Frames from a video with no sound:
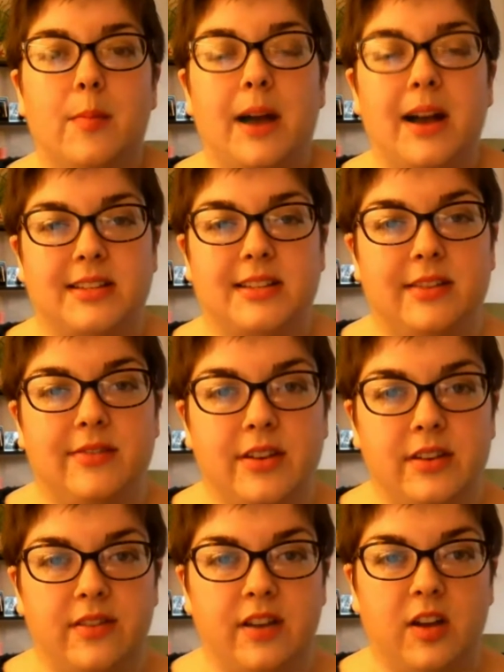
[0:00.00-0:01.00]

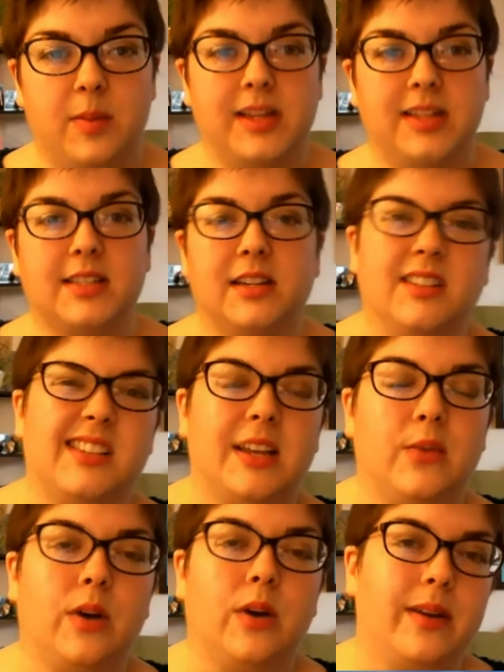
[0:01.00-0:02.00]
positive in developing
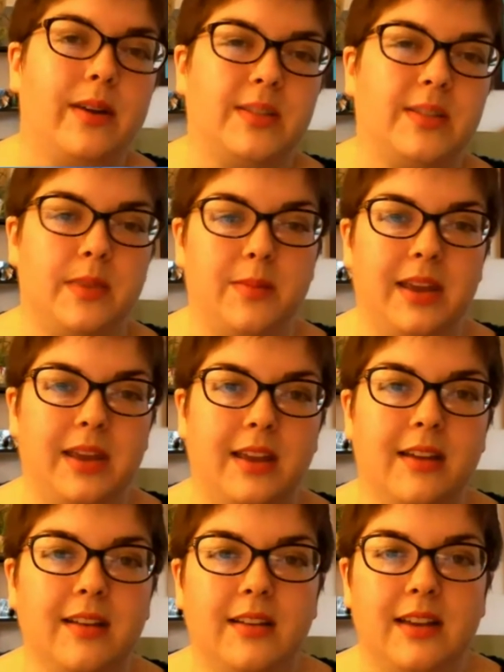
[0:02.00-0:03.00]
skills, in what ways
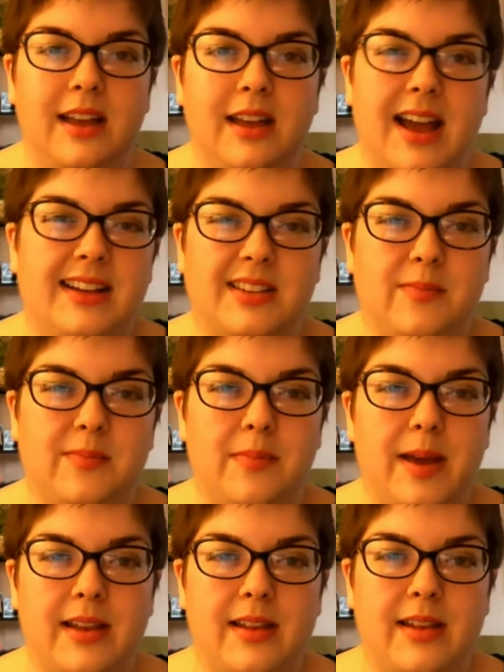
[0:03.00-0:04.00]
maybe it
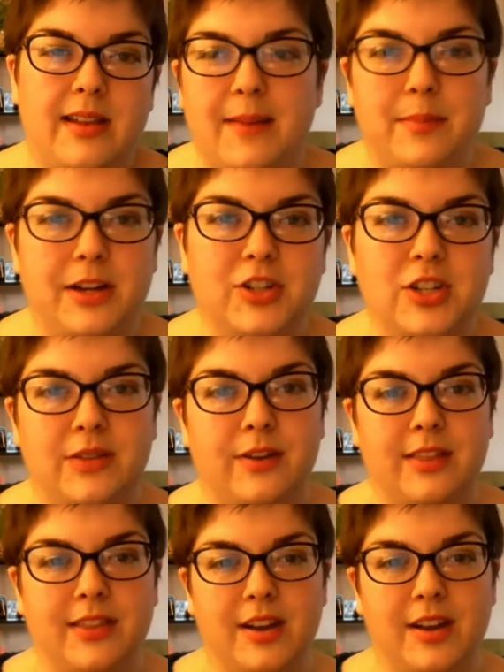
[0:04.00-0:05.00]
hasn't been that much
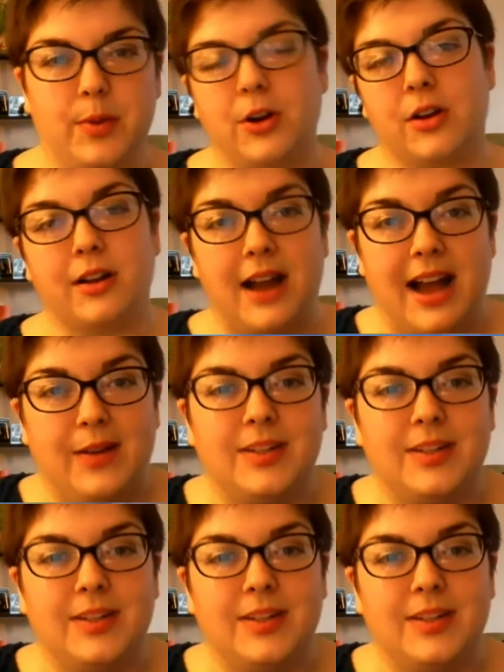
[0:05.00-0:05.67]
different than a book.